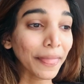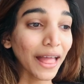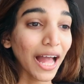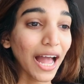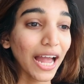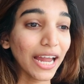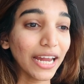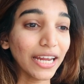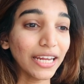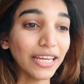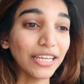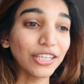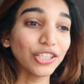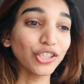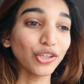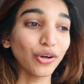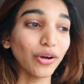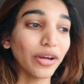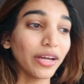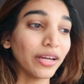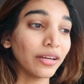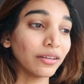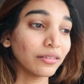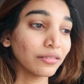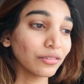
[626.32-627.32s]
I
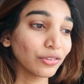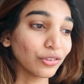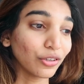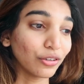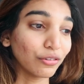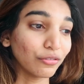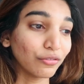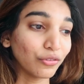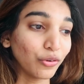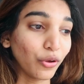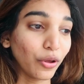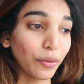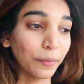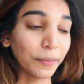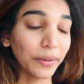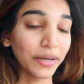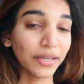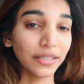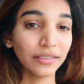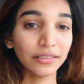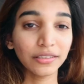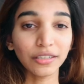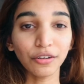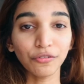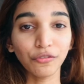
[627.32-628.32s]
enjoy sort of doing
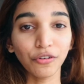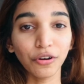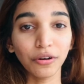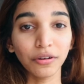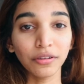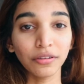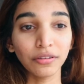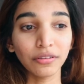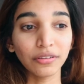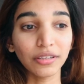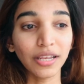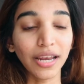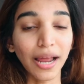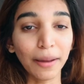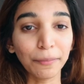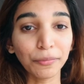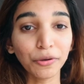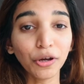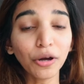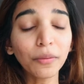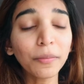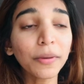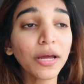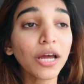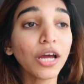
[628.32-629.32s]
my stuff on the
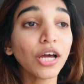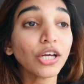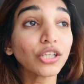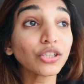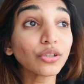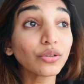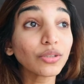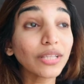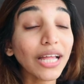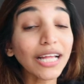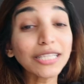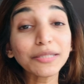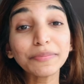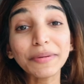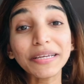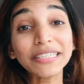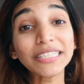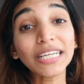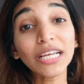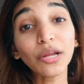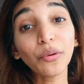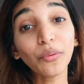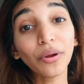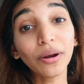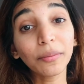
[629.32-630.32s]
laptop. So that's
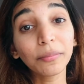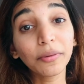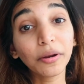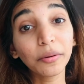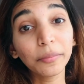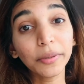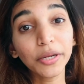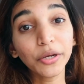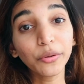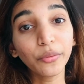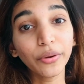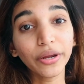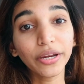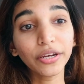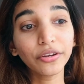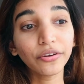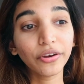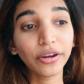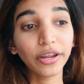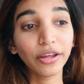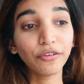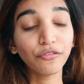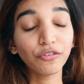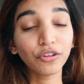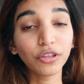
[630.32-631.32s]
basically what I'm going to be doing
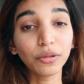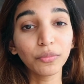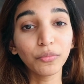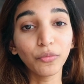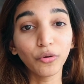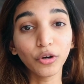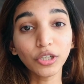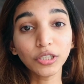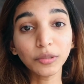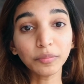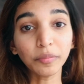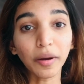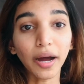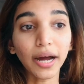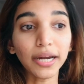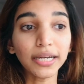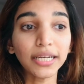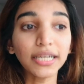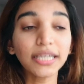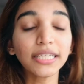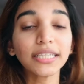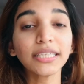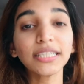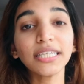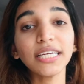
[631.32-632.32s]
today for the most
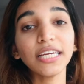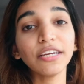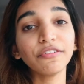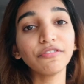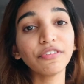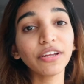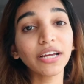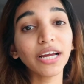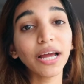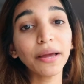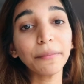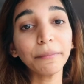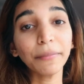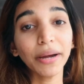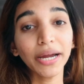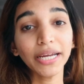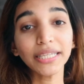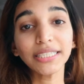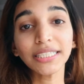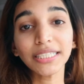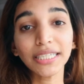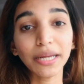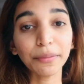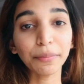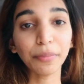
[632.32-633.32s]
part. And in the evening I
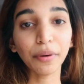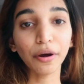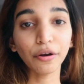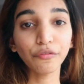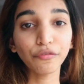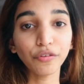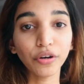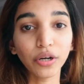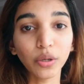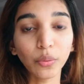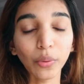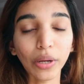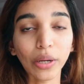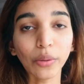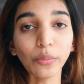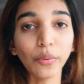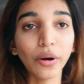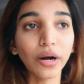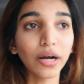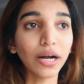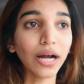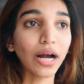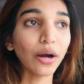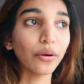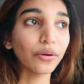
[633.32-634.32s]
might step out for a quick
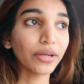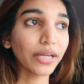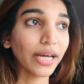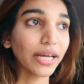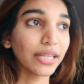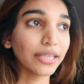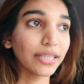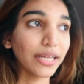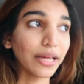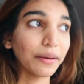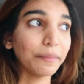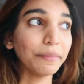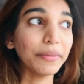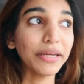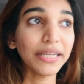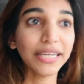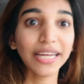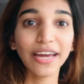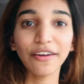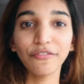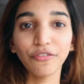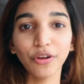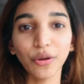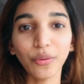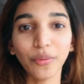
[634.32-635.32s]
workout and then meet
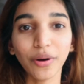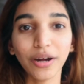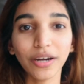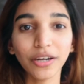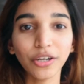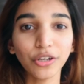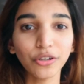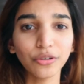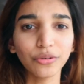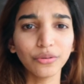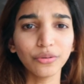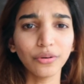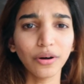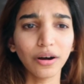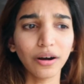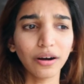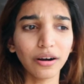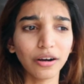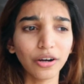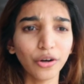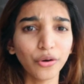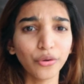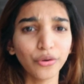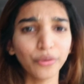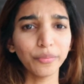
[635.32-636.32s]
everyone to
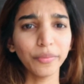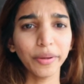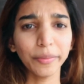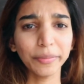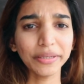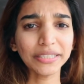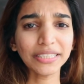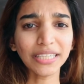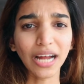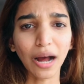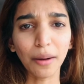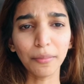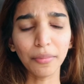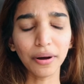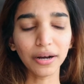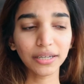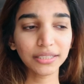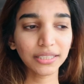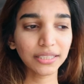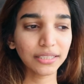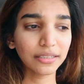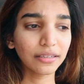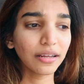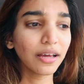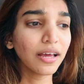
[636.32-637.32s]
go to maybe
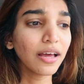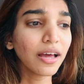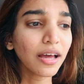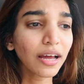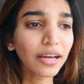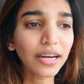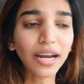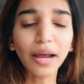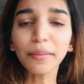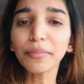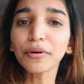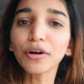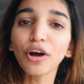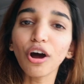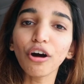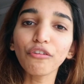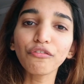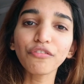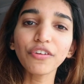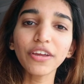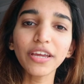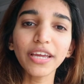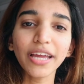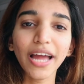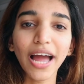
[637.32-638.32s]
Starbucks and grab a
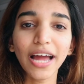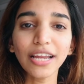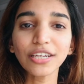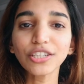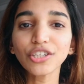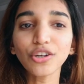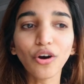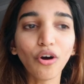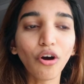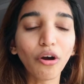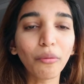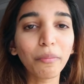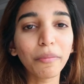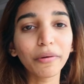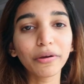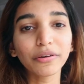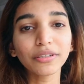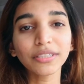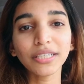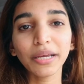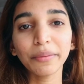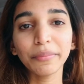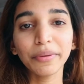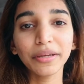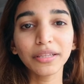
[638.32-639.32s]
coffee and talk,
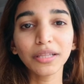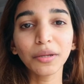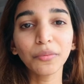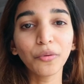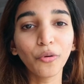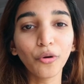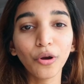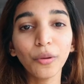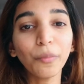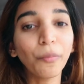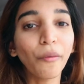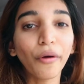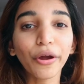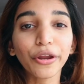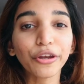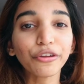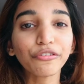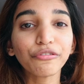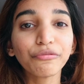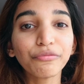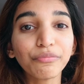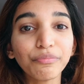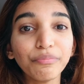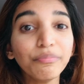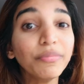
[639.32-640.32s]
because I mean, the whole point
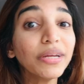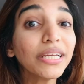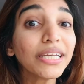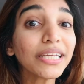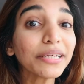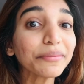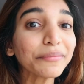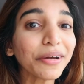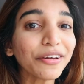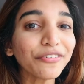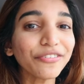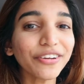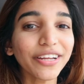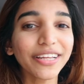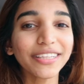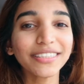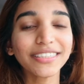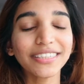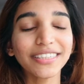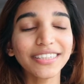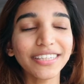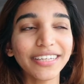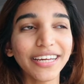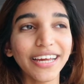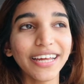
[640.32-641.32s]
of meeting my
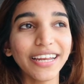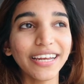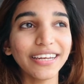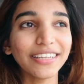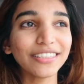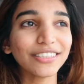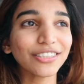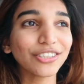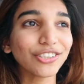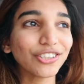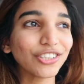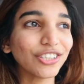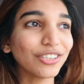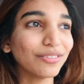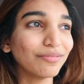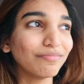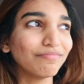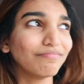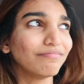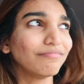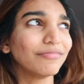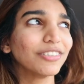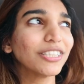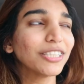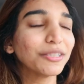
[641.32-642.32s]
friends in the end is to
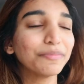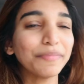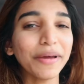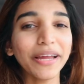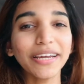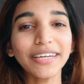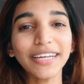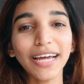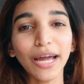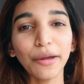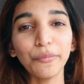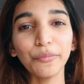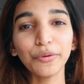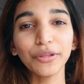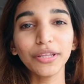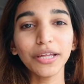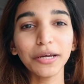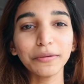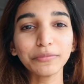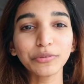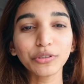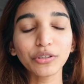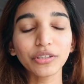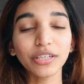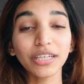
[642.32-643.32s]
just spend time with
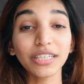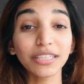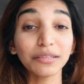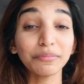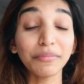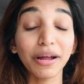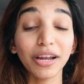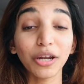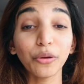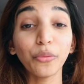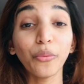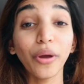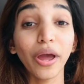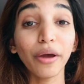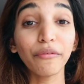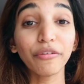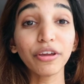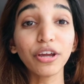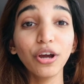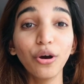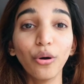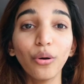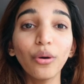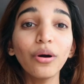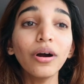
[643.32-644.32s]
them. So it doesn't matter where
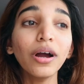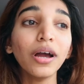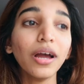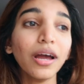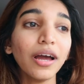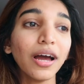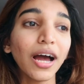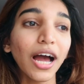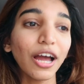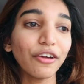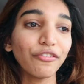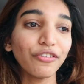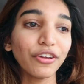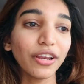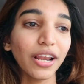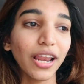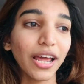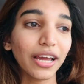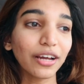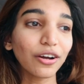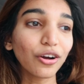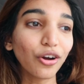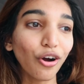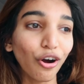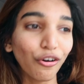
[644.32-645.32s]
we go, I feel
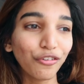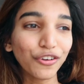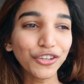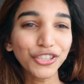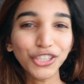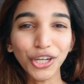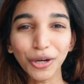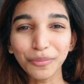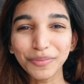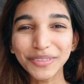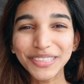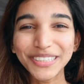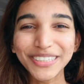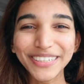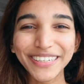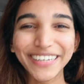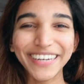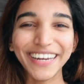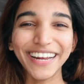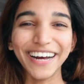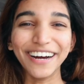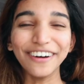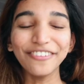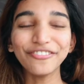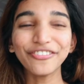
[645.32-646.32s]
like a coffee shop is good
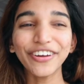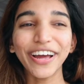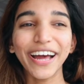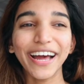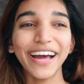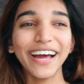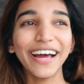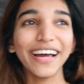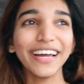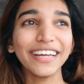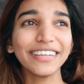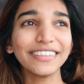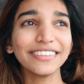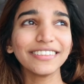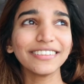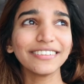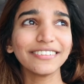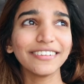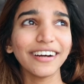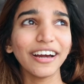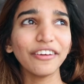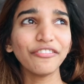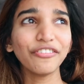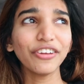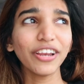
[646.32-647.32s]
enough. And
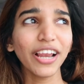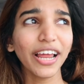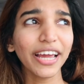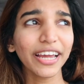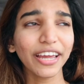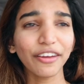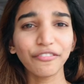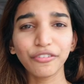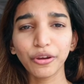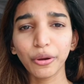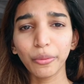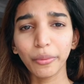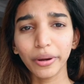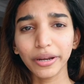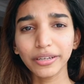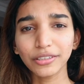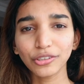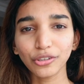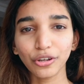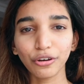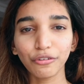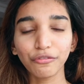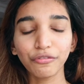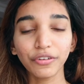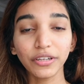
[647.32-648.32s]
I feel like
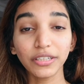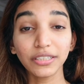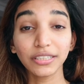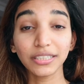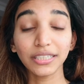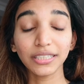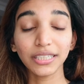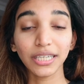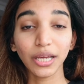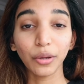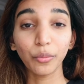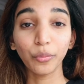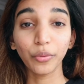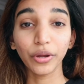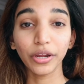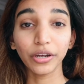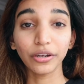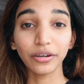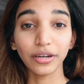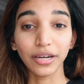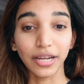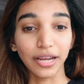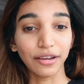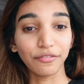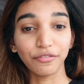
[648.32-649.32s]
everyone sort of feels the same way
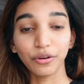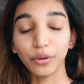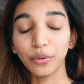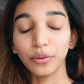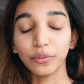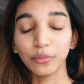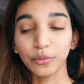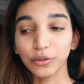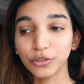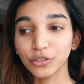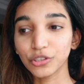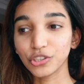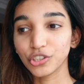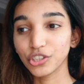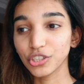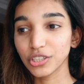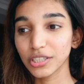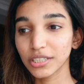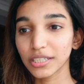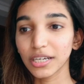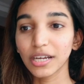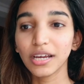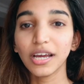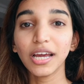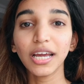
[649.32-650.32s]
today. Everyone wants to
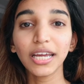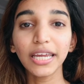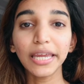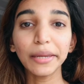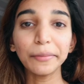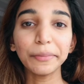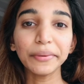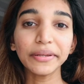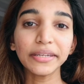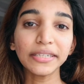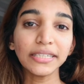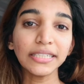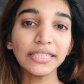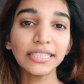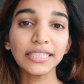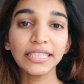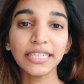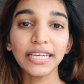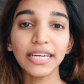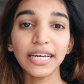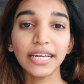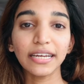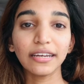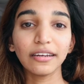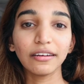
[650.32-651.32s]
just keep it
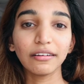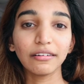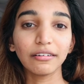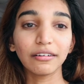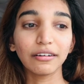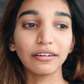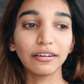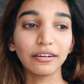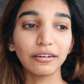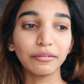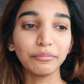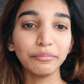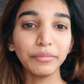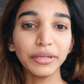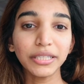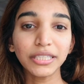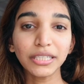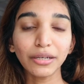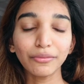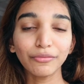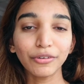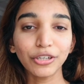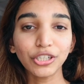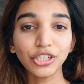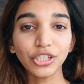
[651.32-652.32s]
easy and
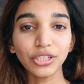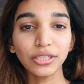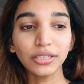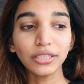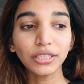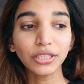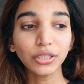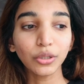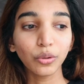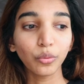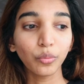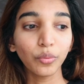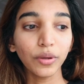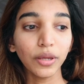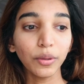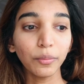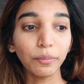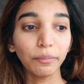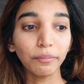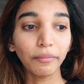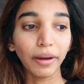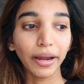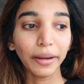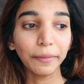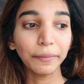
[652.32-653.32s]
meet somewhere chill, so we
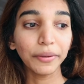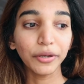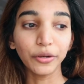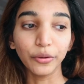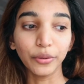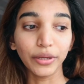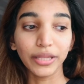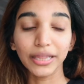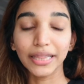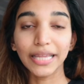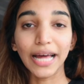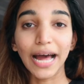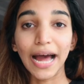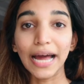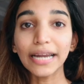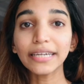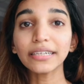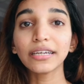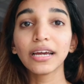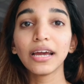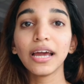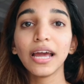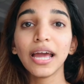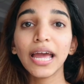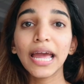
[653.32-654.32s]
might be doing that.